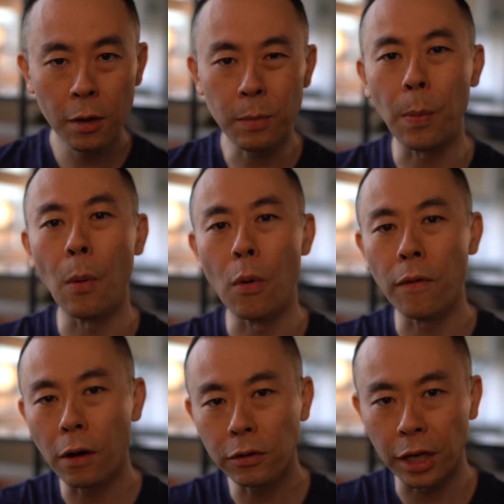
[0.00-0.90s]
People with
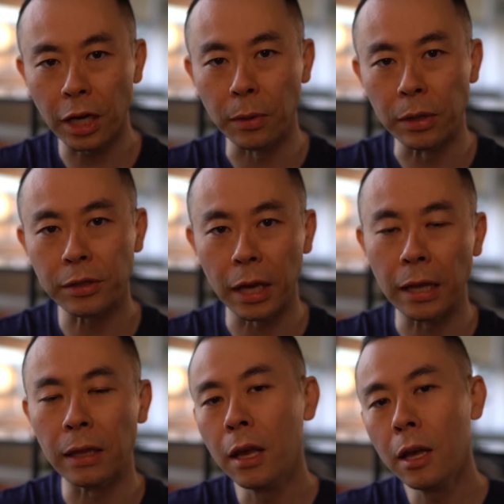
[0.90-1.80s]
Alzheimer's
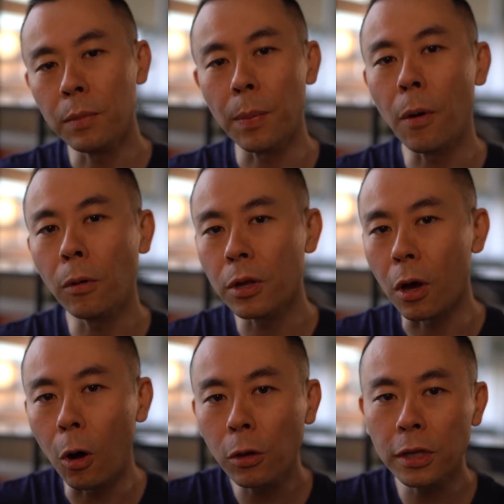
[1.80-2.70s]
and people on the
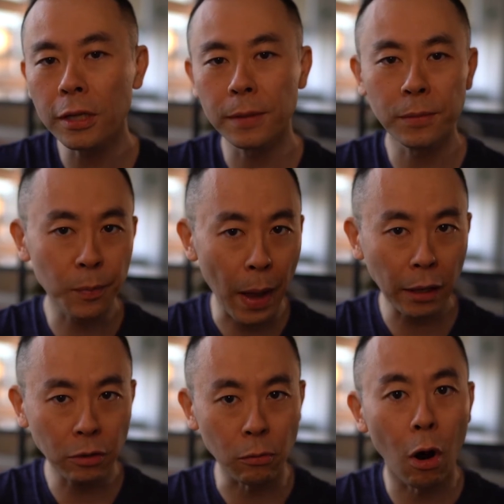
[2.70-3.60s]
autism spectrum